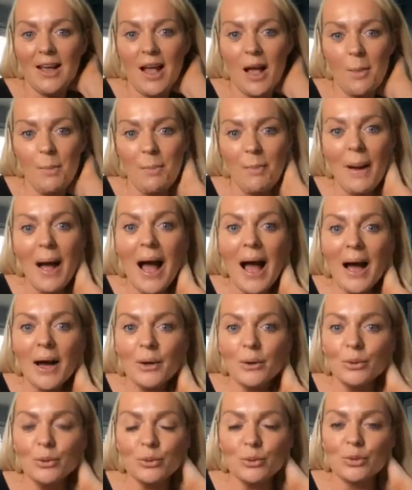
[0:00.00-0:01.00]

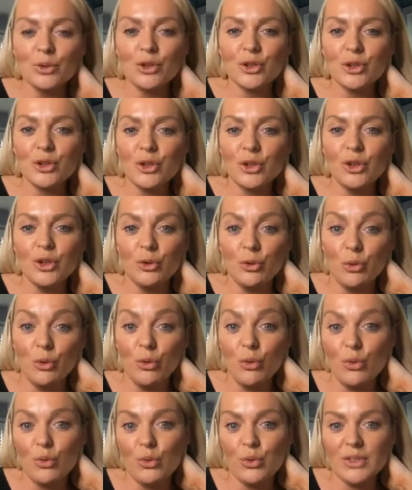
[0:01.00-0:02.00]
about your
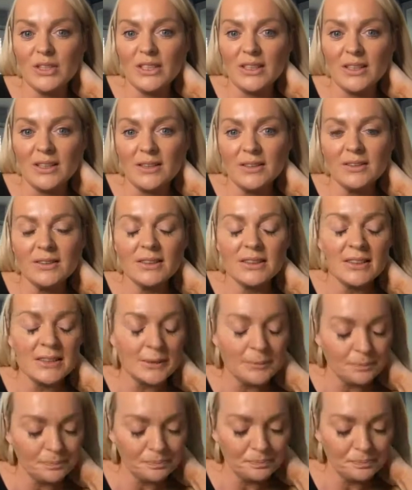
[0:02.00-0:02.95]
audience,